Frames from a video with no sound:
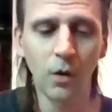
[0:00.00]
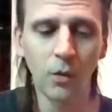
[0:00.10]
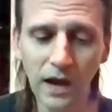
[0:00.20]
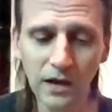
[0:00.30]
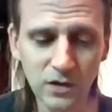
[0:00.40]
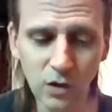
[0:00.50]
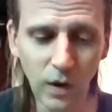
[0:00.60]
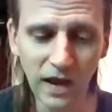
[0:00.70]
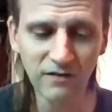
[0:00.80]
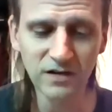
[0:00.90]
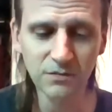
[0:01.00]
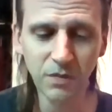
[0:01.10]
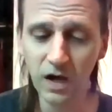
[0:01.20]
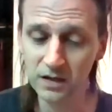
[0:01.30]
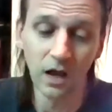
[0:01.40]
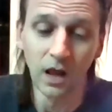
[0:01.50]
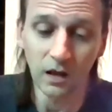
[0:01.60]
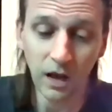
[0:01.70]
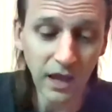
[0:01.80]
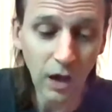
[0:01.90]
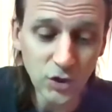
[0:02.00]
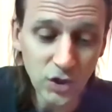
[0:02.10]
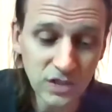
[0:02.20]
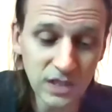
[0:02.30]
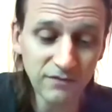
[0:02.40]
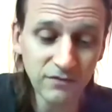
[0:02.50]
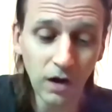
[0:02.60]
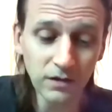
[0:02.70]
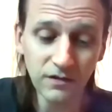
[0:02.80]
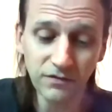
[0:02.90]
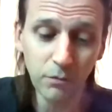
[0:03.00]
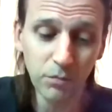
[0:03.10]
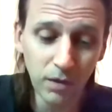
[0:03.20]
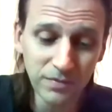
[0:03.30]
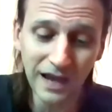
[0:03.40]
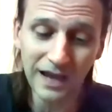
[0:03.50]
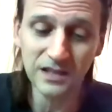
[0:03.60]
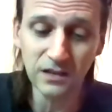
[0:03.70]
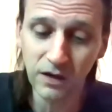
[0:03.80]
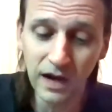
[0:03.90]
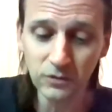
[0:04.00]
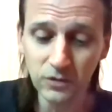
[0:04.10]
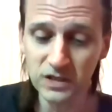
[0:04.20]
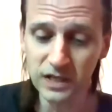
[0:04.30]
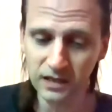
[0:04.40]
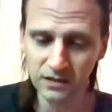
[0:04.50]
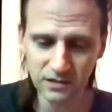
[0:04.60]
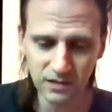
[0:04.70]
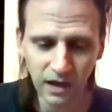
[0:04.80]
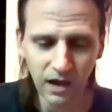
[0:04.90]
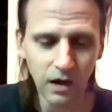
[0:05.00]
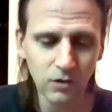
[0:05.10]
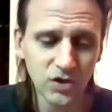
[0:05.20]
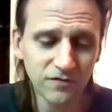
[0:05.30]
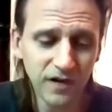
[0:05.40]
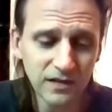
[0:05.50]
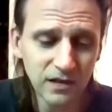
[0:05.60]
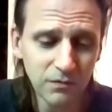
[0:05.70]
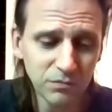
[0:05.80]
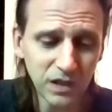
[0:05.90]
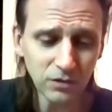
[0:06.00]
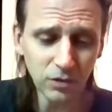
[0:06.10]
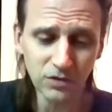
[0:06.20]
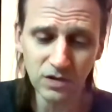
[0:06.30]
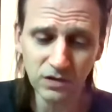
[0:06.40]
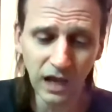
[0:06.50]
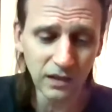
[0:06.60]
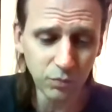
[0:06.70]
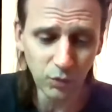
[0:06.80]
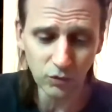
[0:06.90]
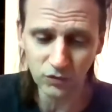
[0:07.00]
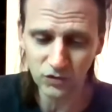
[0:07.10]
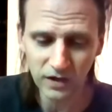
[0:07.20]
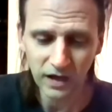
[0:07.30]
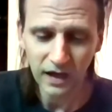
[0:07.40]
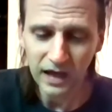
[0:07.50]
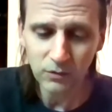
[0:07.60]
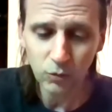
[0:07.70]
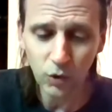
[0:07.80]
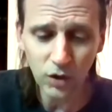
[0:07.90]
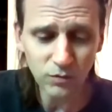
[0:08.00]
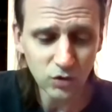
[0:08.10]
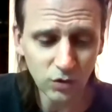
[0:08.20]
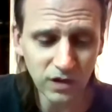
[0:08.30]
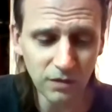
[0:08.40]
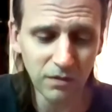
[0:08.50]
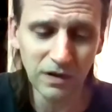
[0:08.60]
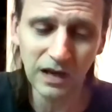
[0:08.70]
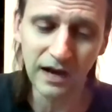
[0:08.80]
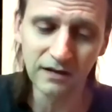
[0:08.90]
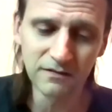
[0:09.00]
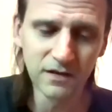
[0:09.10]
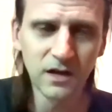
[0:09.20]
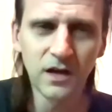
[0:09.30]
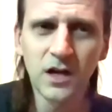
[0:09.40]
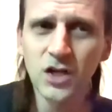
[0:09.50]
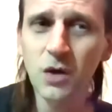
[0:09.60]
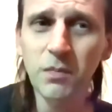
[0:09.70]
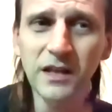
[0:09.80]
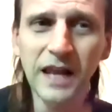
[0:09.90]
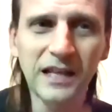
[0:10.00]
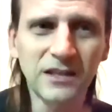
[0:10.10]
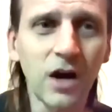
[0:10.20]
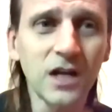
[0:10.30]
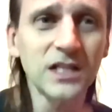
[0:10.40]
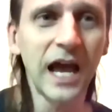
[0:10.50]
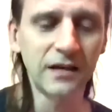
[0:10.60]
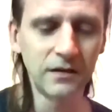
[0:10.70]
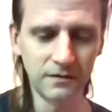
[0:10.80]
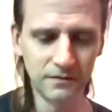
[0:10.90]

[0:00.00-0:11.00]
Raxo waved his paws. "Like how she saved Artie from bobcats and rattlesnakes, how she fed him beetles and tadpoles and worms to keep him alive. She'll be like Tarzan."